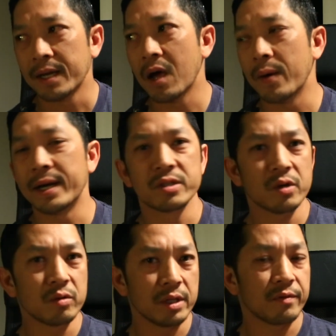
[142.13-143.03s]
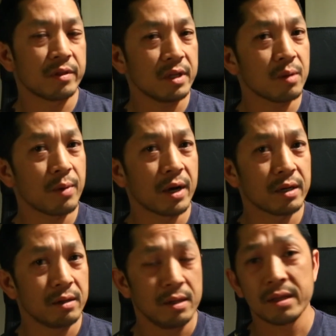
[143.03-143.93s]
Now, anecdotally, if you think about
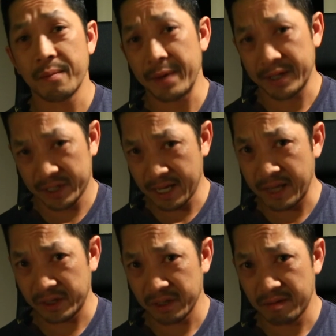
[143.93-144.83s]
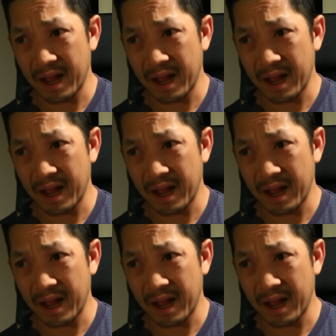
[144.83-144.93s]
it, that makes sense,